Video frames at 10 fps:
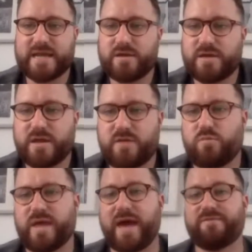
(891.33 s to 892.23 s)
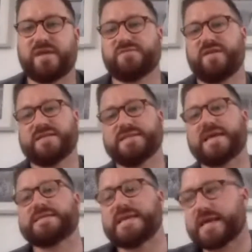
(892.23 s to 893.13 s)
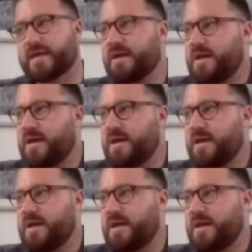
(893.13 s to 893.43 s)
look, we have this fantastic,